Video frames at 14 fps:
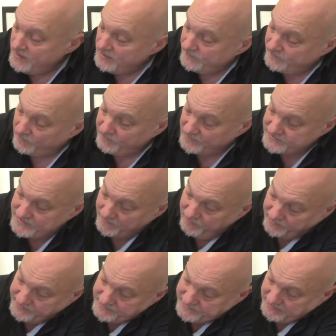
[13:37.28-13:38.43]
So, for
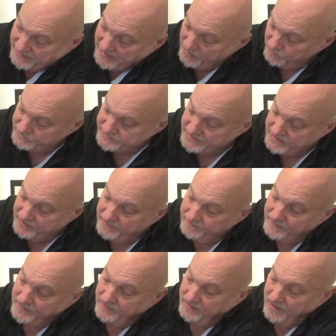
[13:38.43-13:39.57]
example, these clouds here
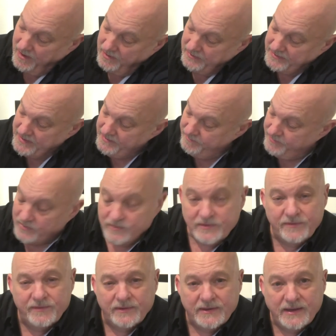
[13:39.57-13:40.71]
are lit
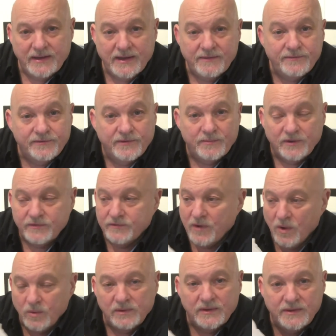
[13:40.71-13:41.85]
beautifully, and it gives them a
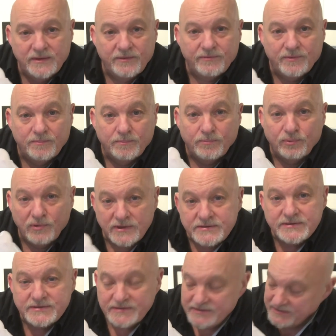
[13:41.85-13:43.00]
totally different
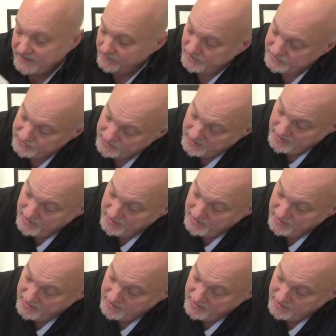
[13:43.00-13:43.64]
presence in the image.